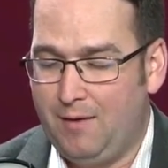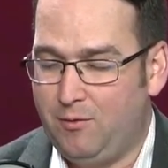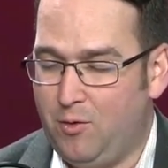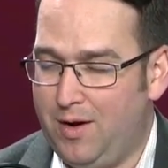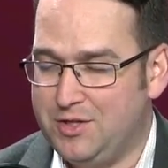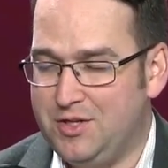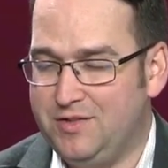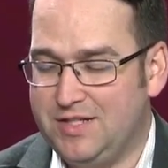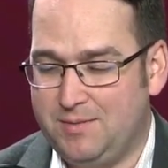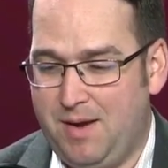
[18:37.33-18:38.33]

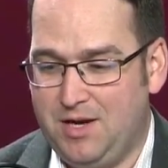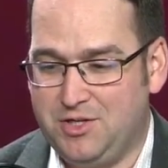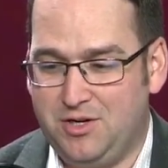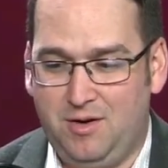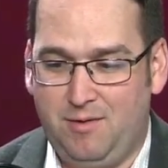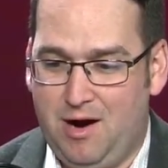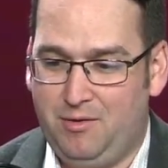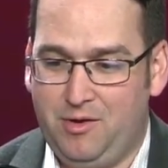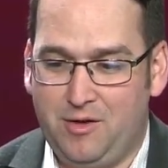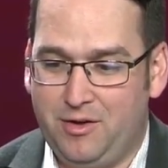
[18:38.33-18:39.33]
questions as a patient
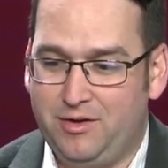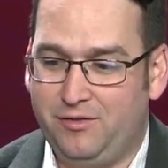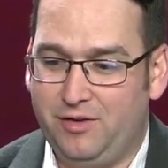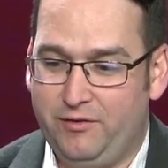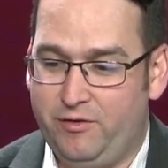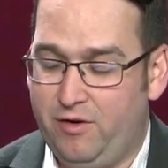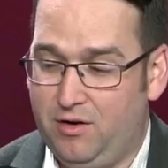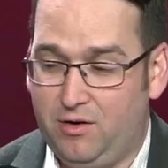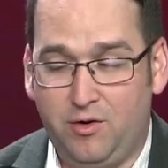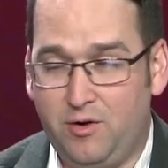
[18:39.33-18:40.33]
around the authenticity of a
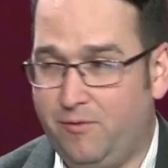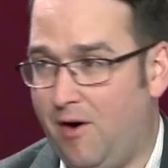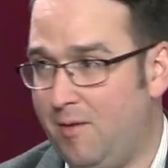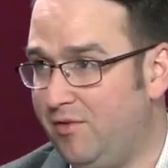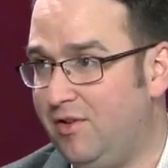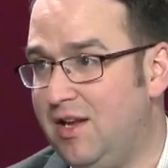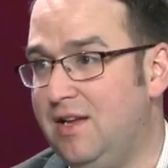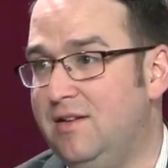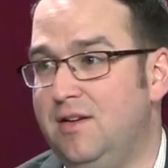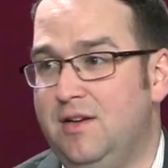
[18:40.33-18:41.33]
drug, go to your
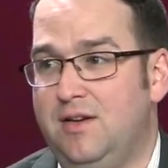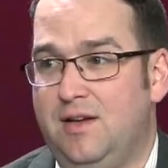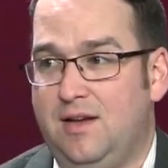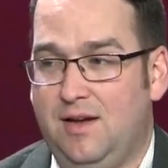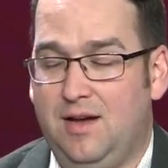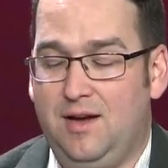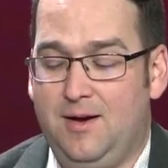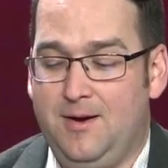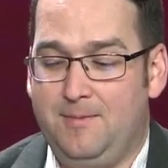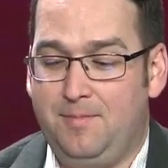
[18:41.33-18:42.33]
pharmacy.
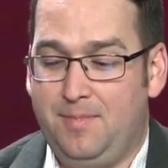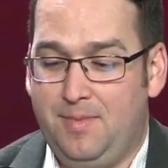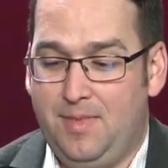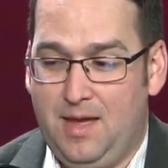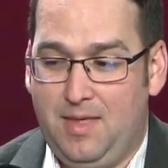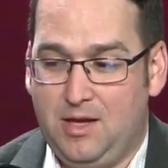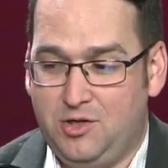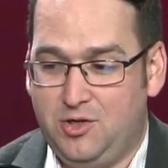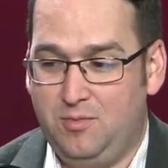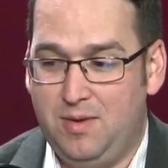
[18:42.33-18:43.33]
They
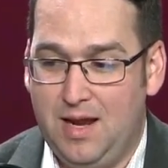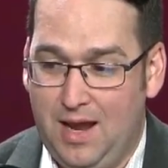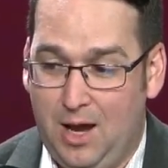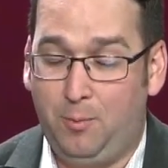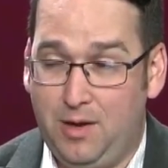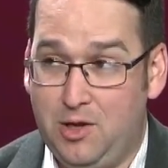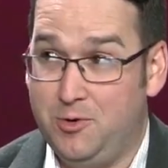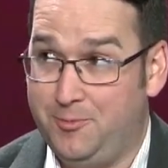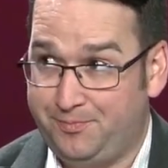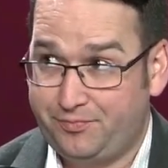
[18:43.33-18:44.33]
should be helping
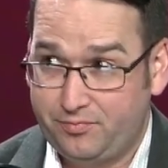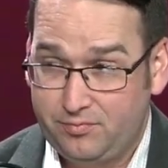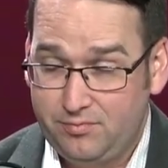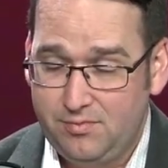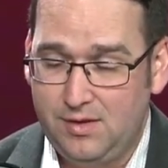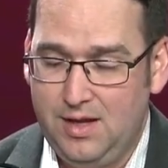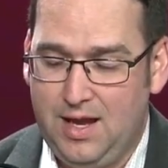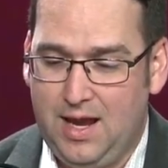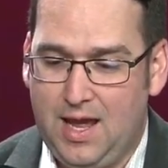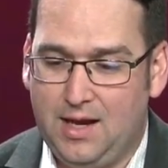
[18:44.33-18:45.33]
you.
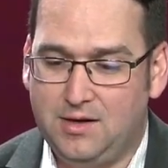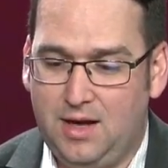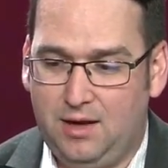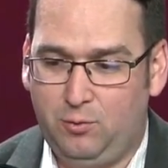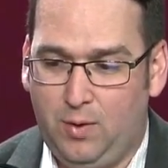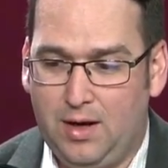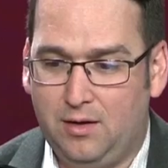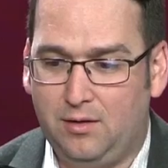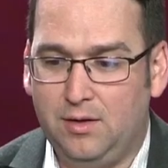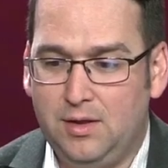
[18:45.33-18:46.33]
And as
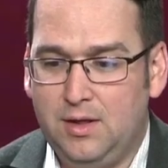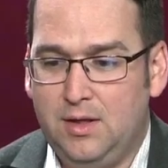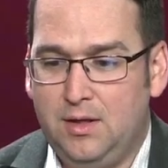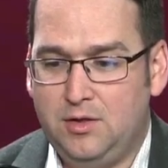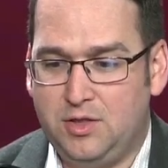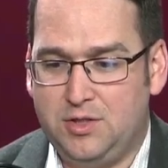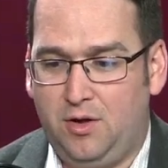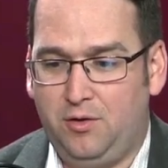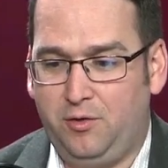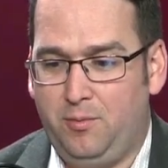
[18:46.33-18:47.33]
well, just
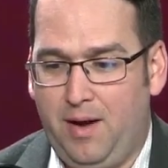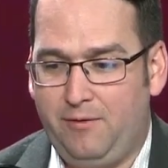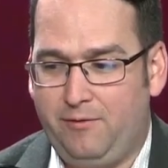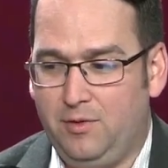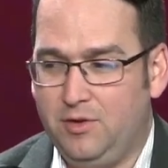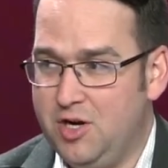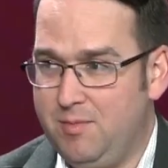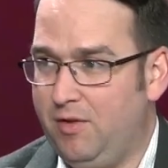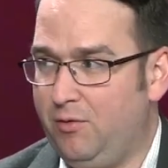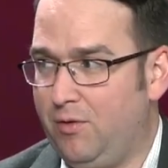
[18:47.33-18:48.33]
also buy from
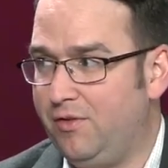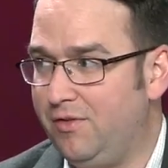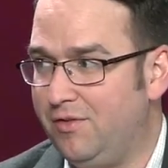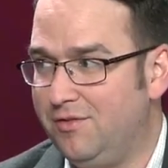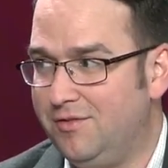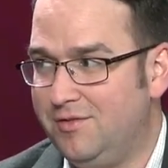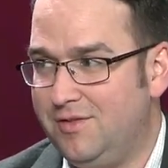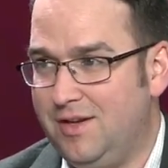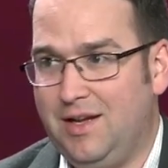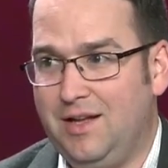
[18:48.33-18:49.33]
legitimate sources.
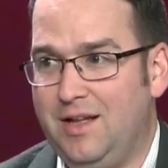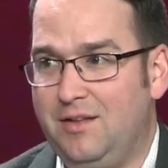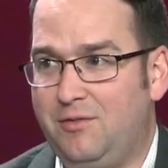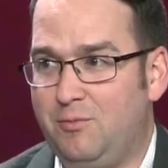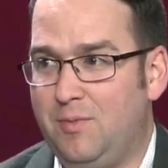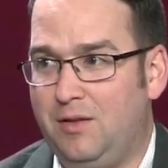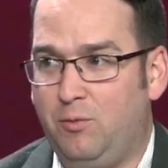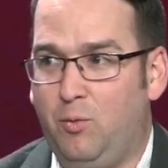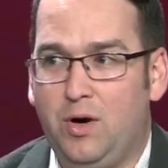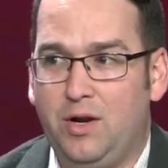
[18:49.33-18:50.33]

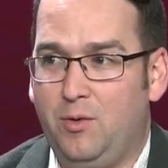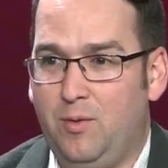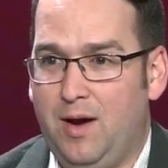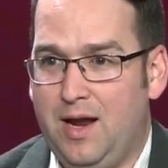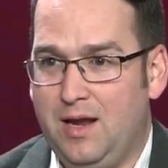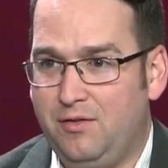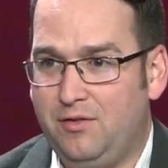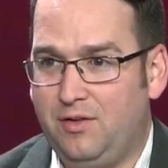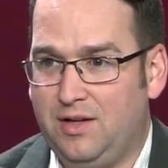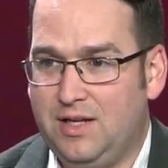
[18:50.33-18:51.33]
It's one of the ways
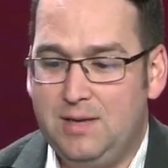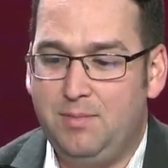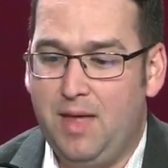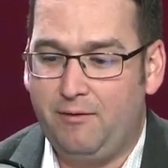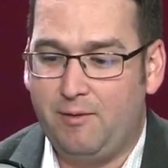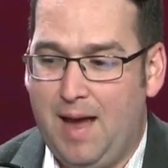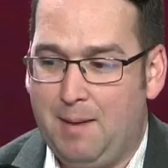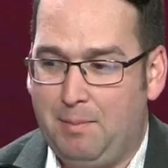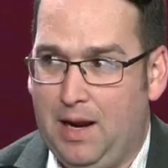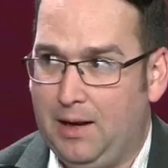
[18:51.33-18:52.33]
to keep that from
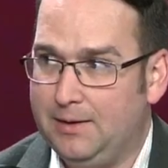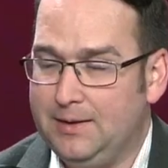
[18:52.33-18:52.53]
happening.